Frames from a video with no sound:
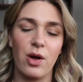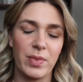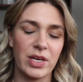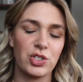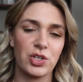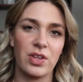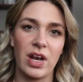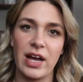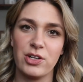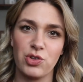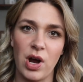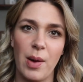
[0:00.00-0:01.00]
I'll make sure that
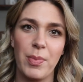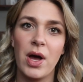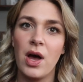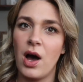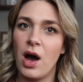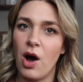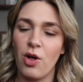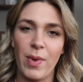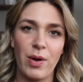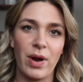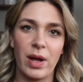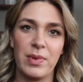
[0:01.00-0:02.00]
I drop all
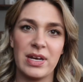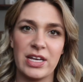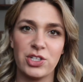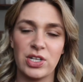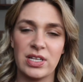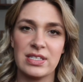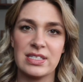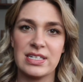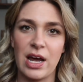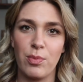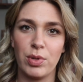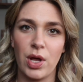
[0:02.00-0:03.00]
my recommendations
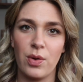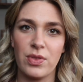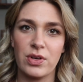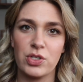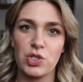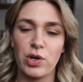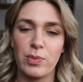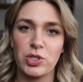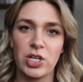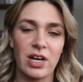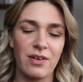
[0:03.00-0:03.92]
down below in the description.